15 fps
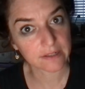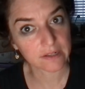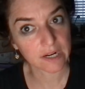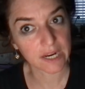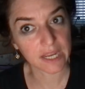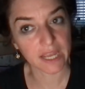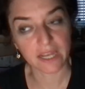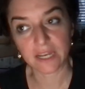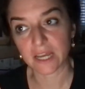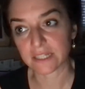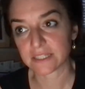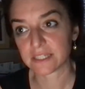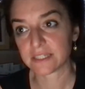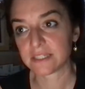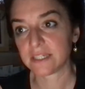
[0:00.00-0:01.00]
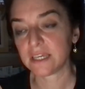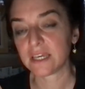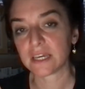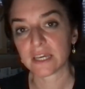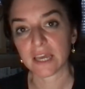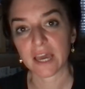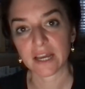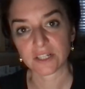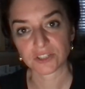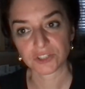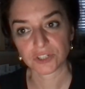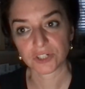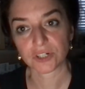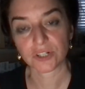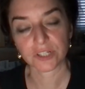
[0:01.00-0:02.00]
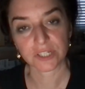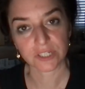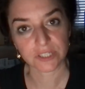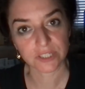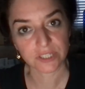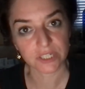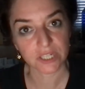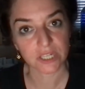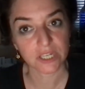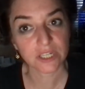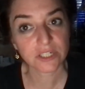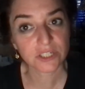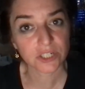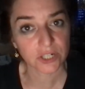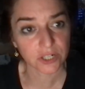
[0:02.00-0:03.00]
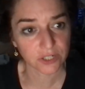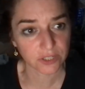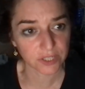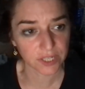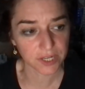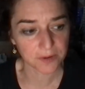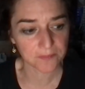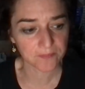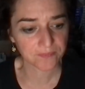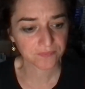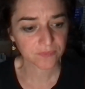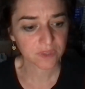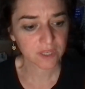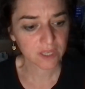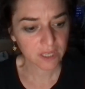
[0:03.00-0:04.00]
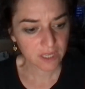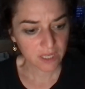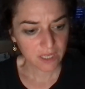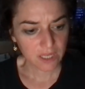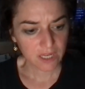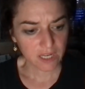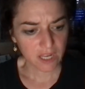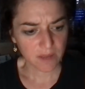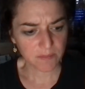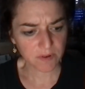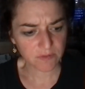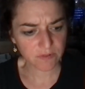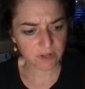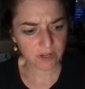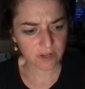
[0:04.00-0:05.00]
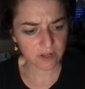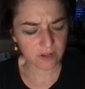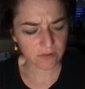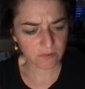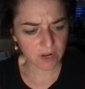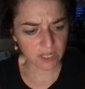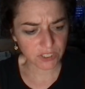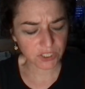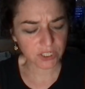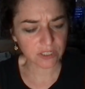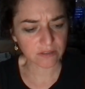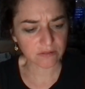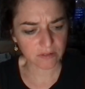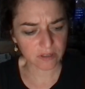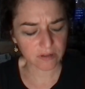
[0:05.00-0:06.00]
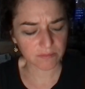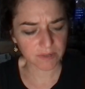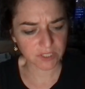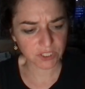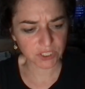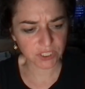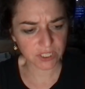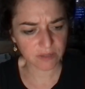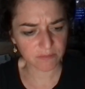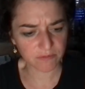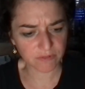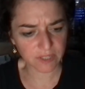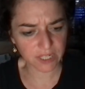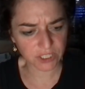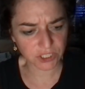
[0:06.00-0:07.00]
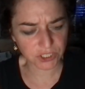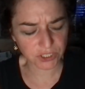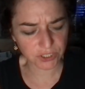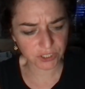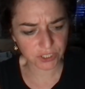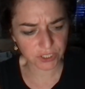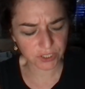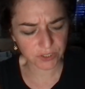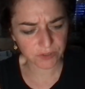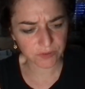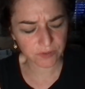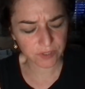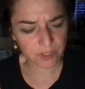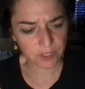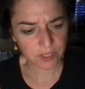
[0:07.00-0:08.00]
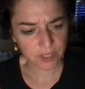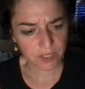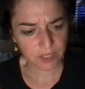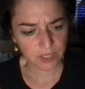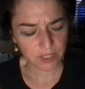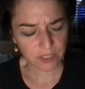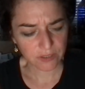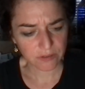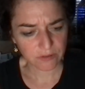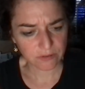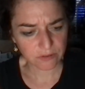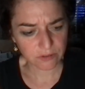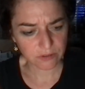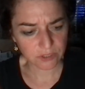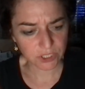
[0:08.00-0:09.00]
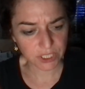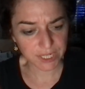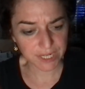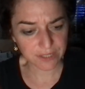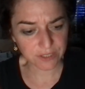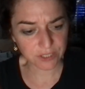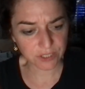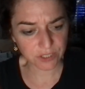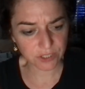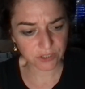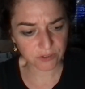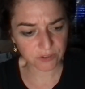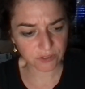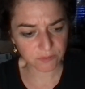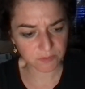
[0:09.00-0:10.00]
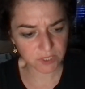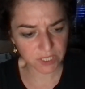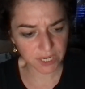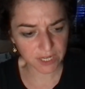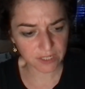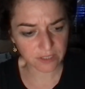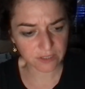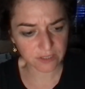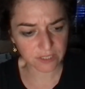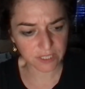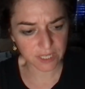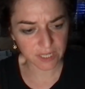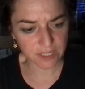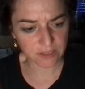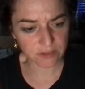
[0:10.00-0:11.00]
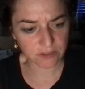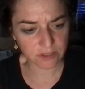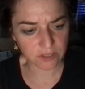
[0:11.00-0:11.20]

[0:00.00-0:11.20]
right? And not seek externally, to seek internally. I've been watching a bunch of Tim Fletcher too. You check out his YouTube channel again.